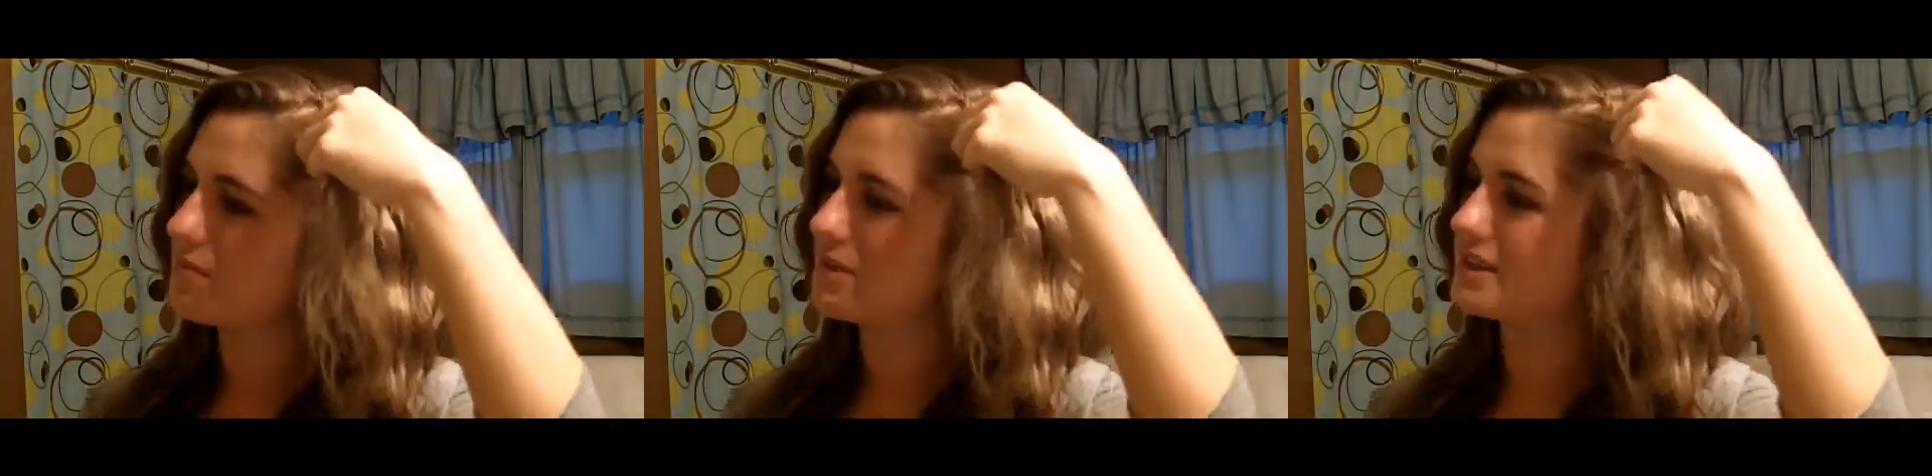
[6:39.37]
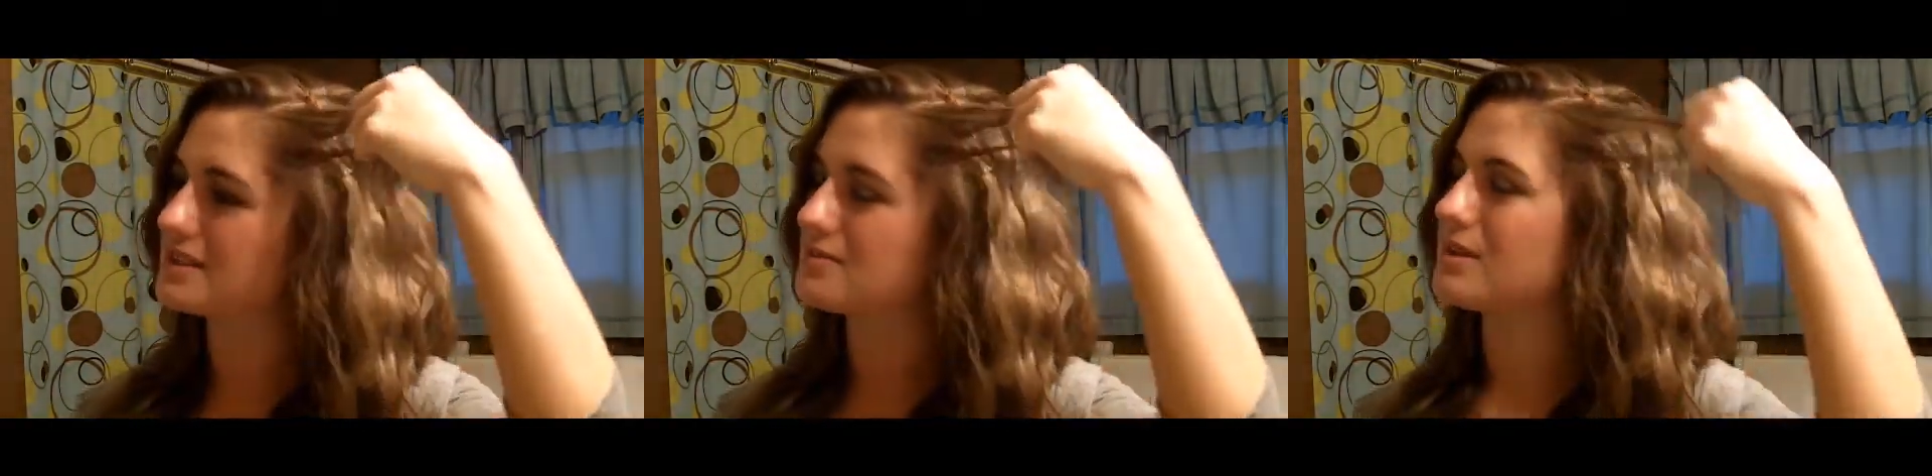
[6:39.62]

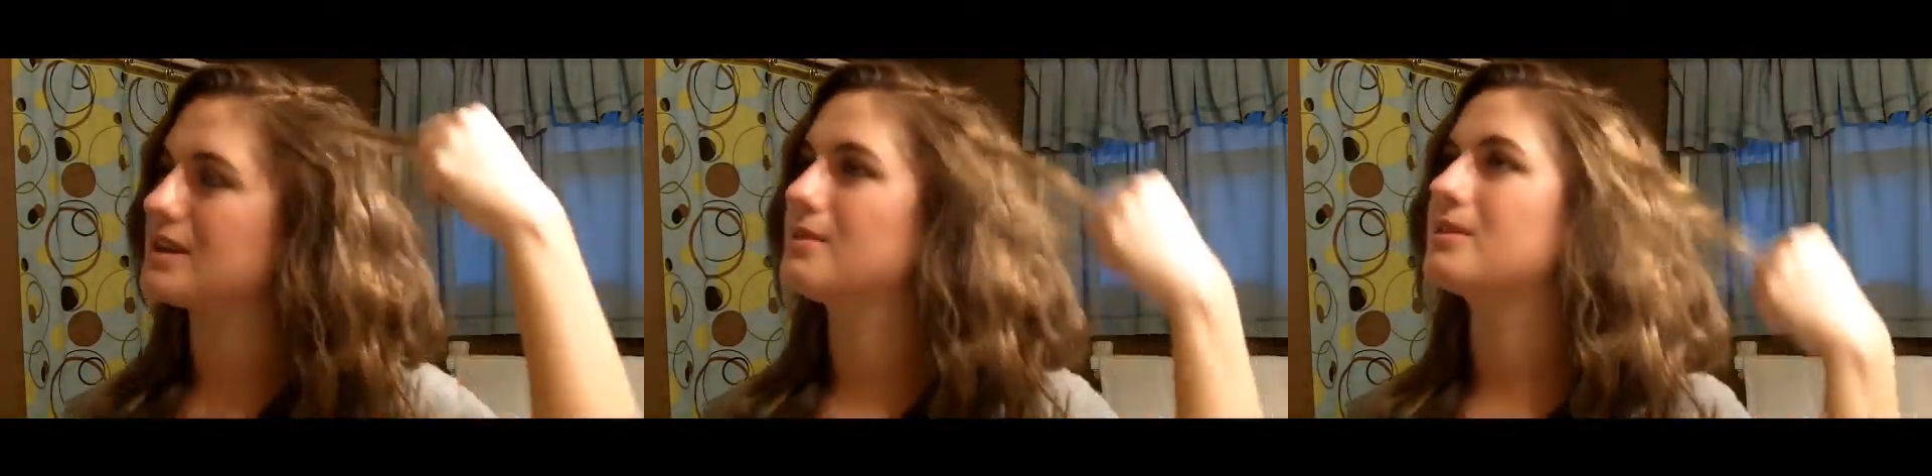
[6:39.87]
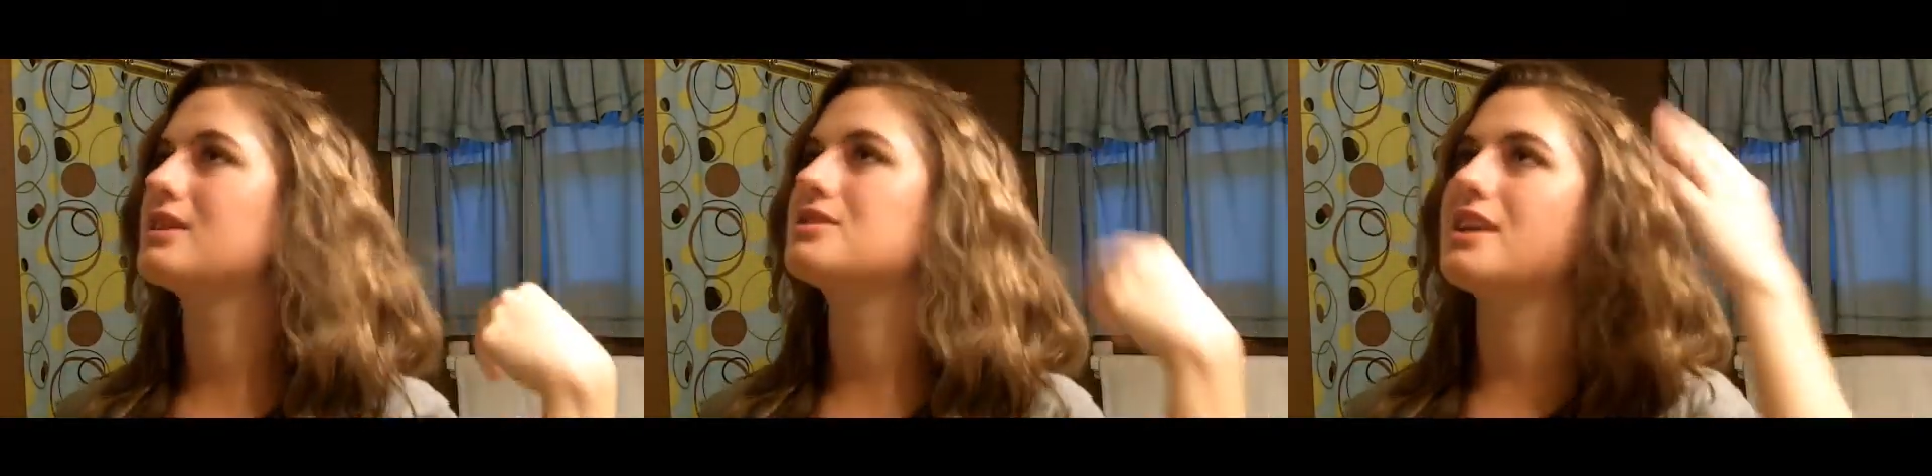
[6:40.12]
but that's why
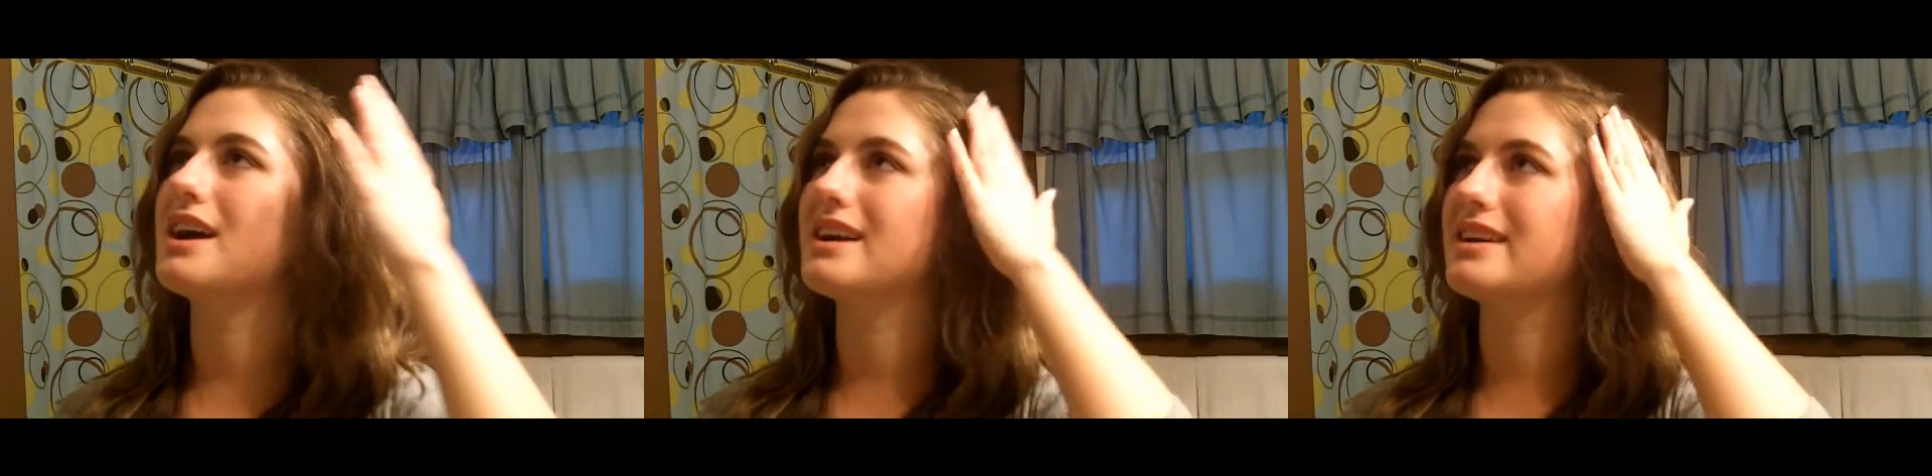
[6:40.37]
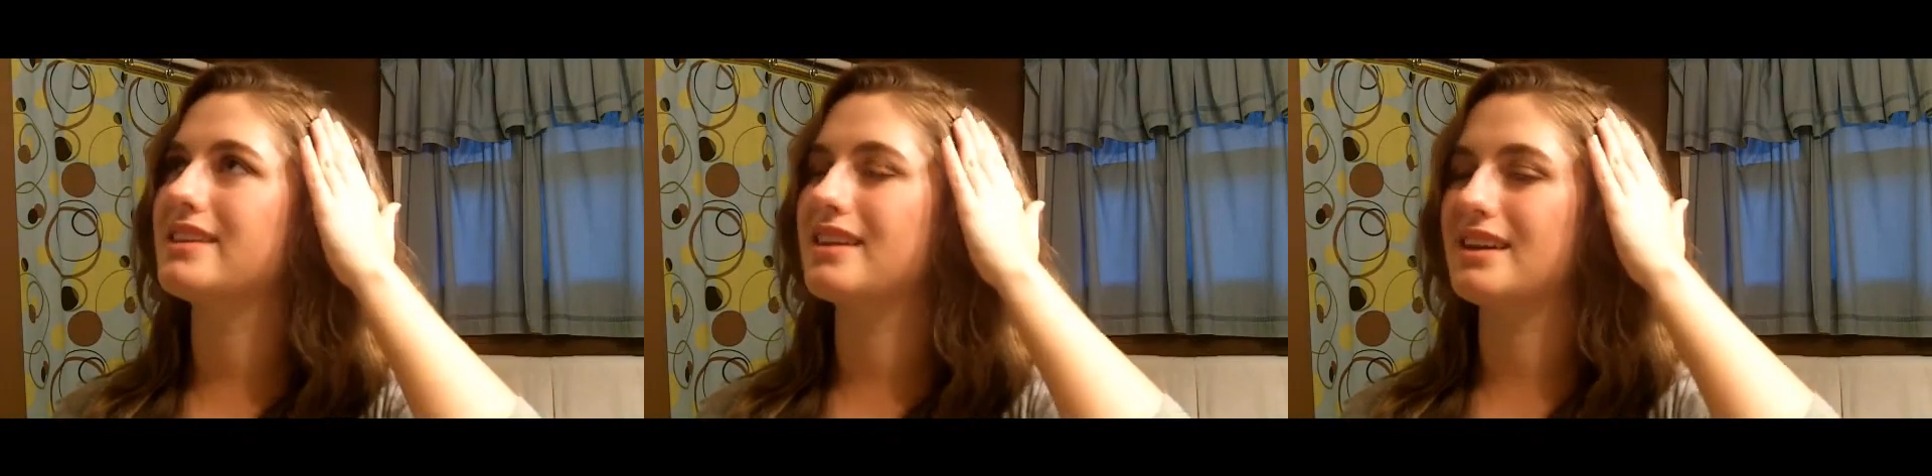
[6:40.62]
you want to try
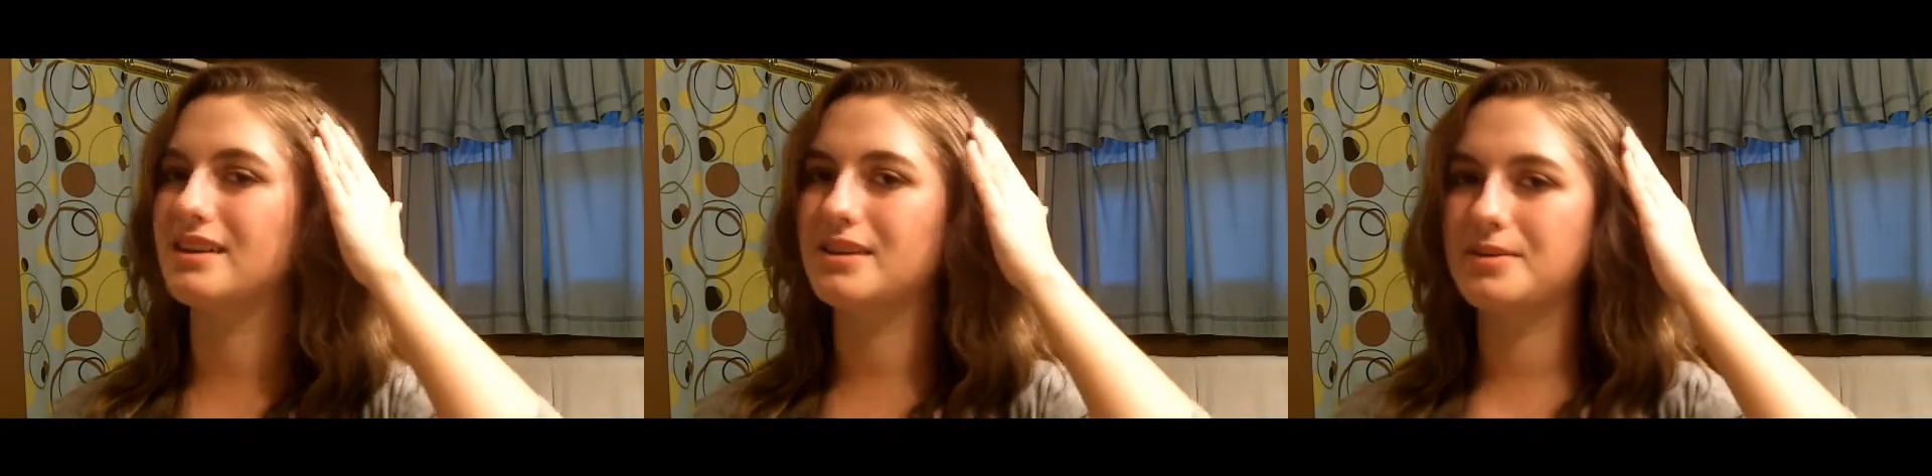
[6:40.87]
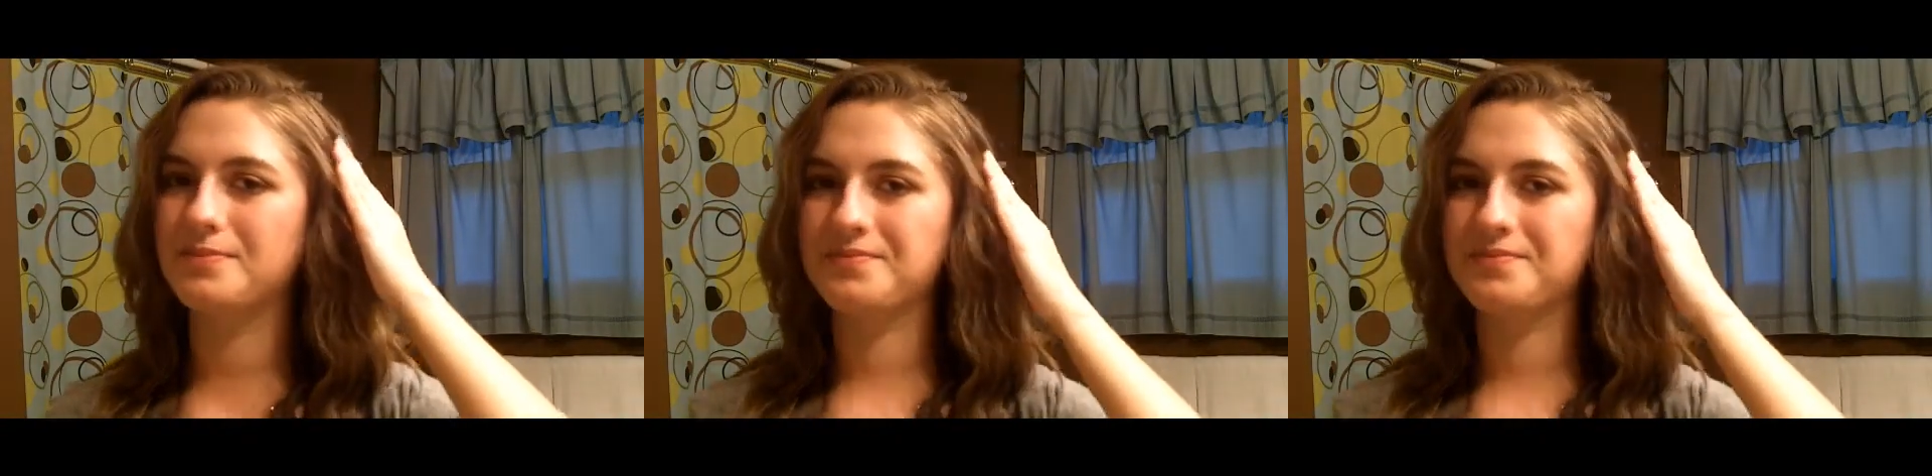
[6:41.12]
and like